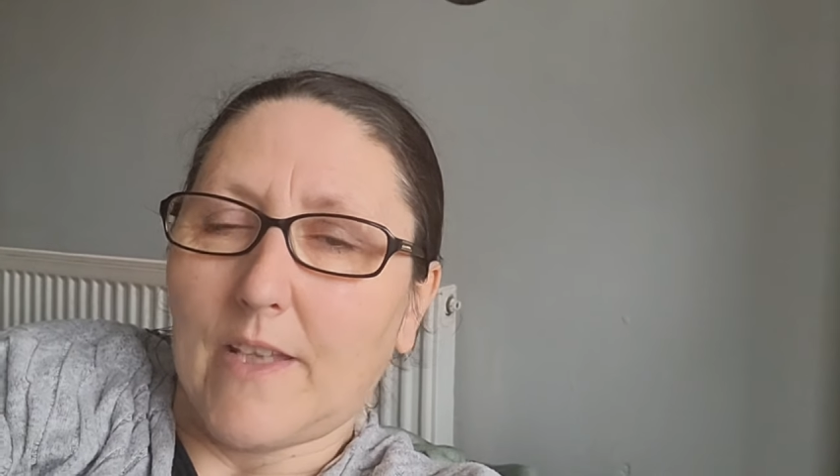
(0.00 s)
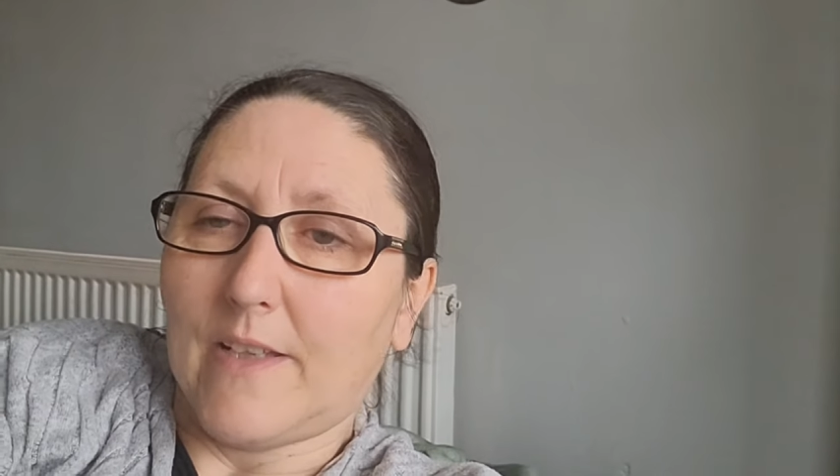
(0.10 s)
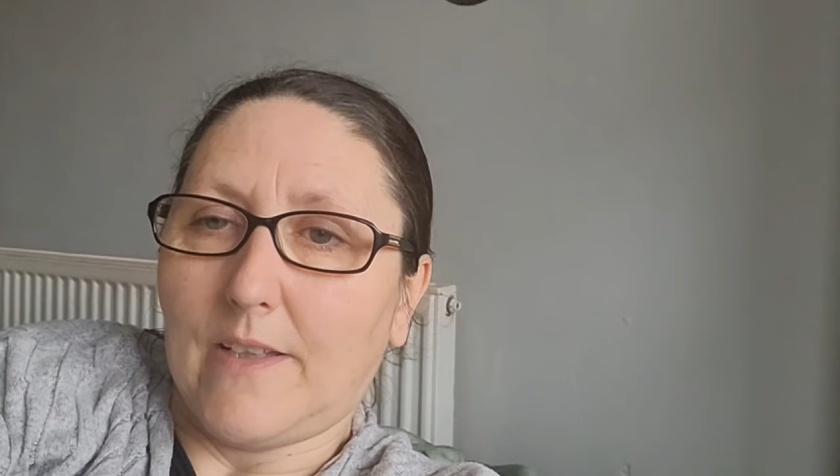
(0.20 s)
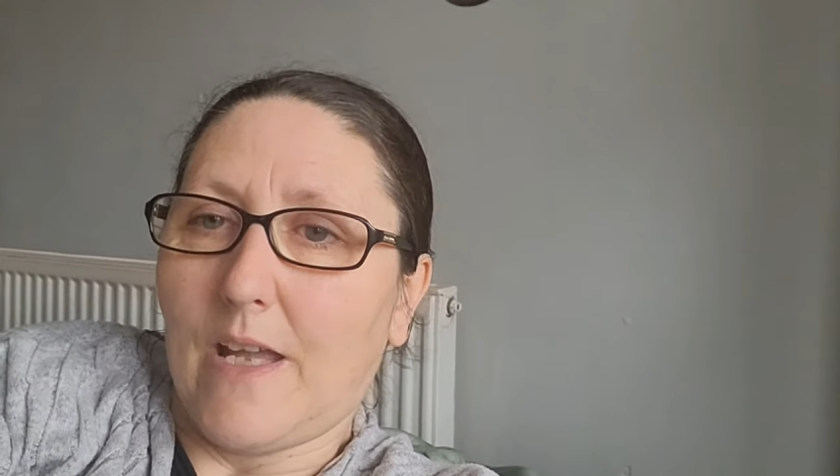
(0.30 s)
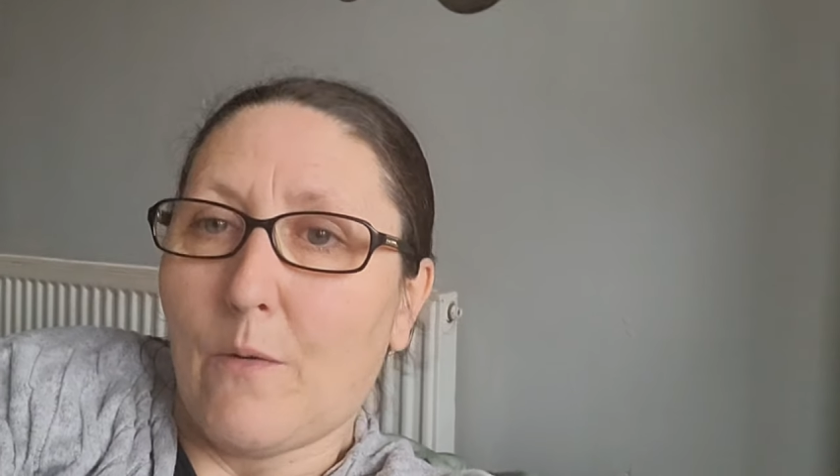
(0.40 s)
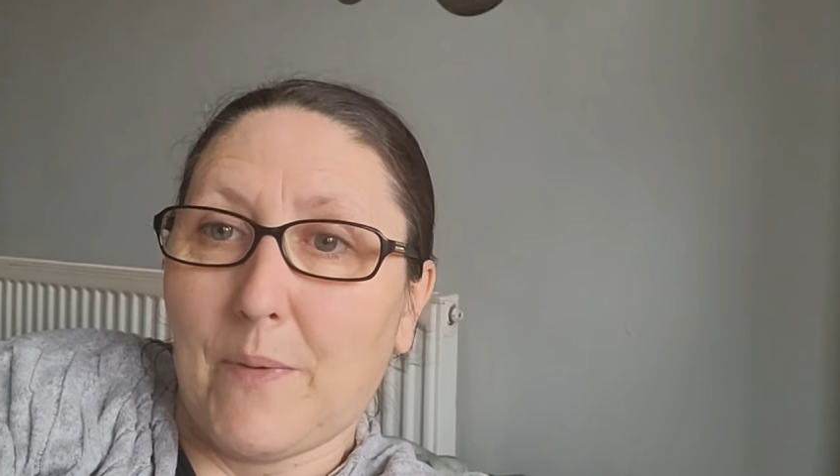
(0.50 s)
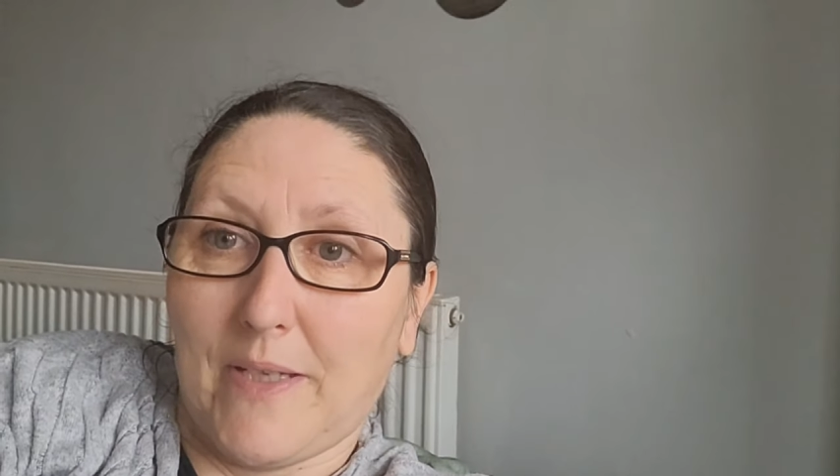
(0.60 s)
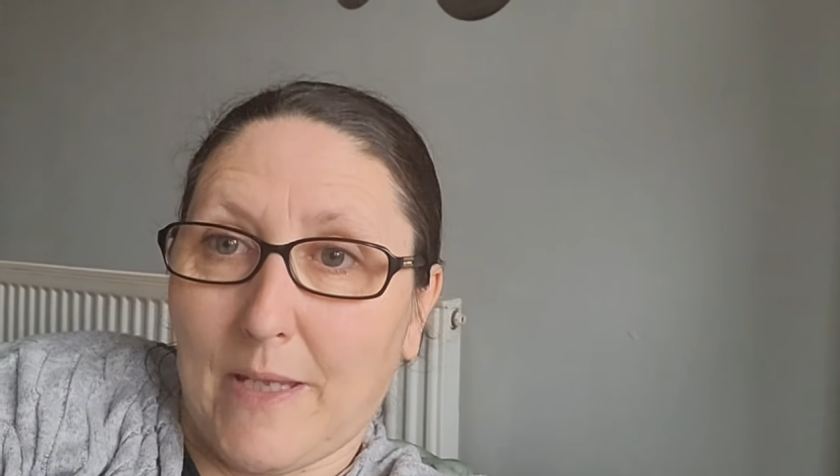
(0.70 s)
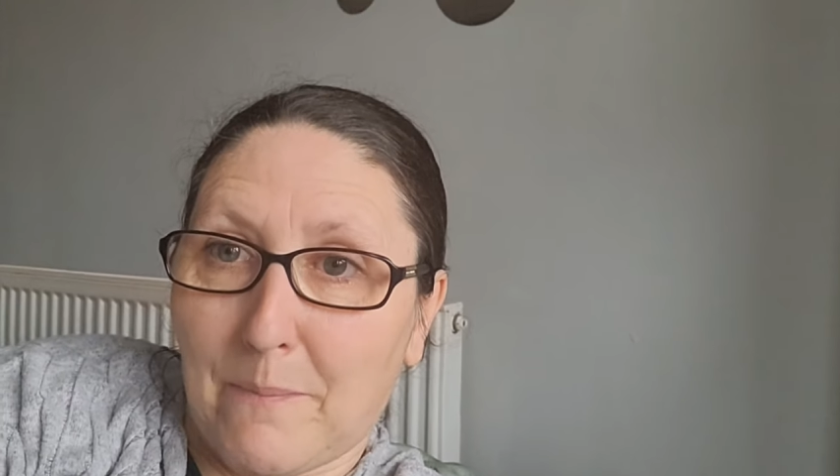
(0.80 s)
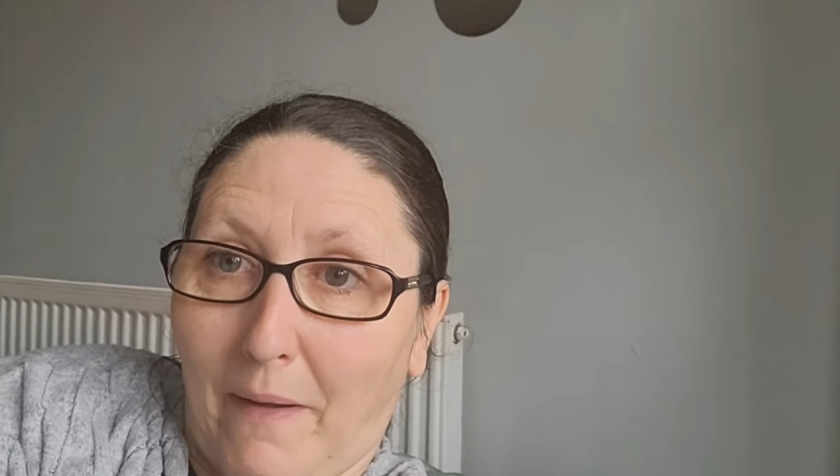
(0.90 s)
then now
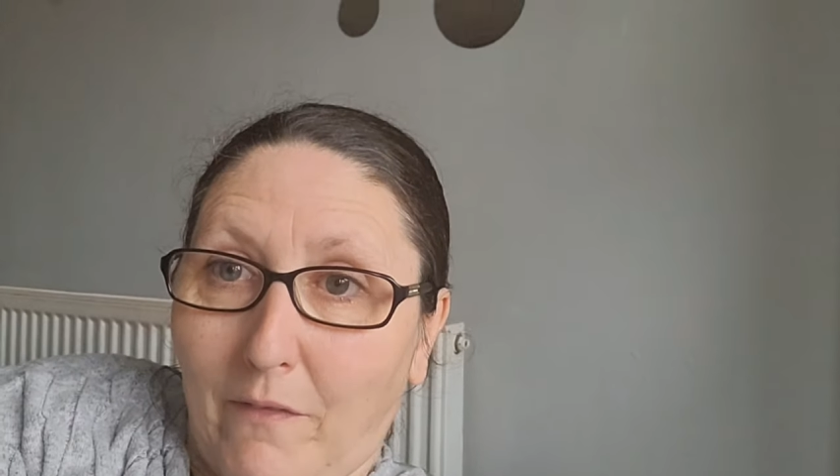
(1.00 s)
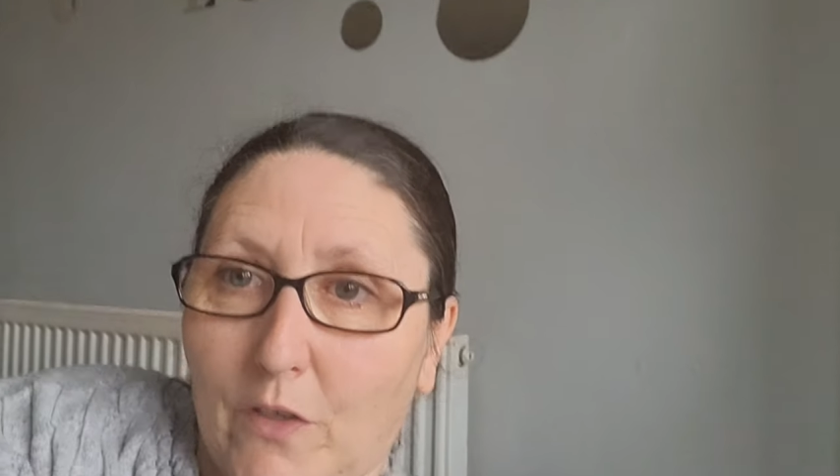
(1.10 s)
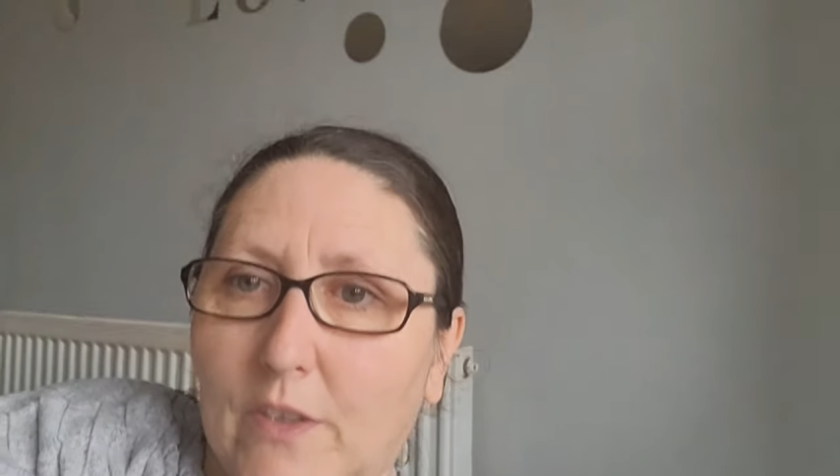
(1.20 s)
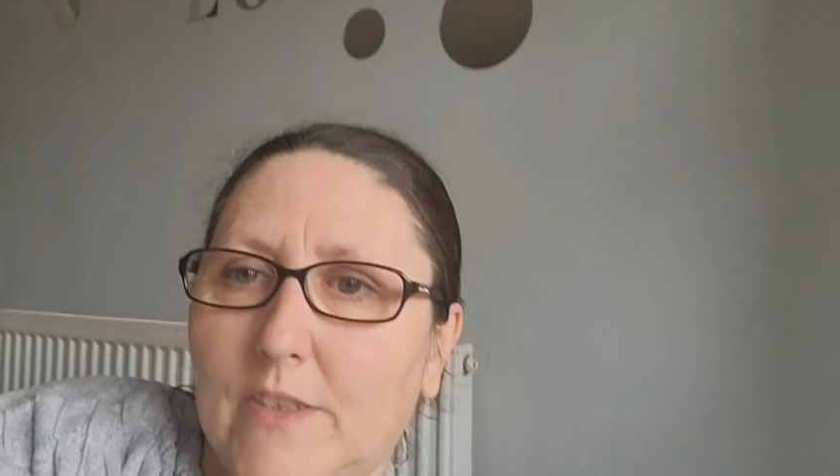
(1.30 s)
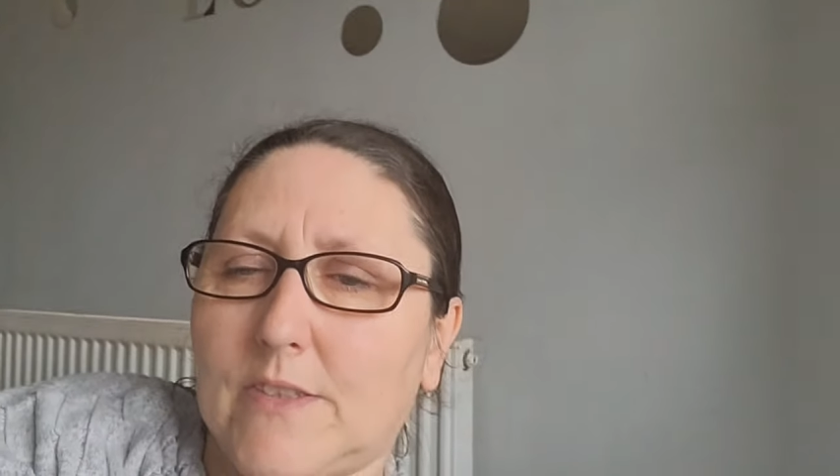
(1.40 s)
being get paranoid,